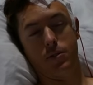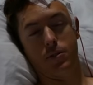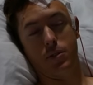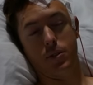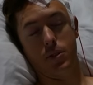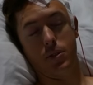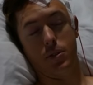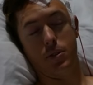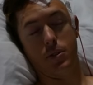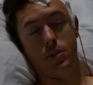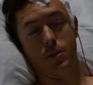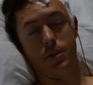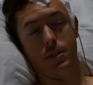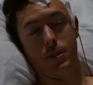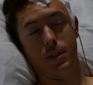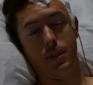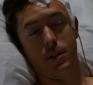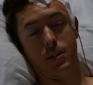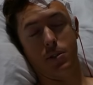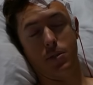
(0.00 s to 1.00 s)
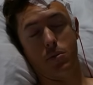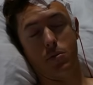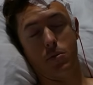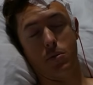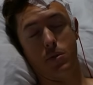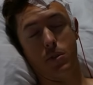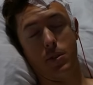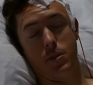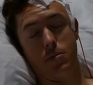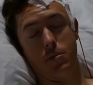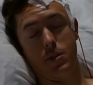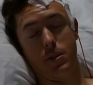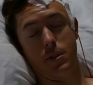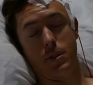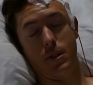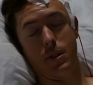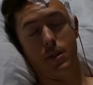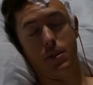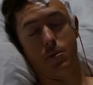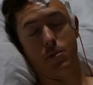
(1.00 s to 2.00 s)
Feel like someone hit me in
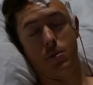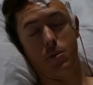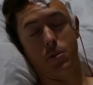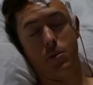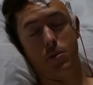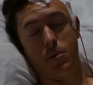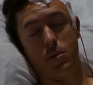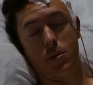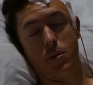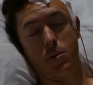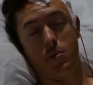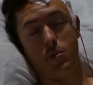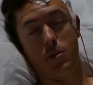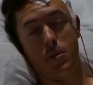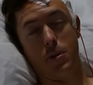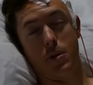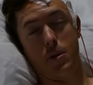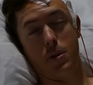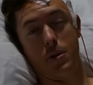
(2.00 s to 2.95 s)
the head with a crowbar.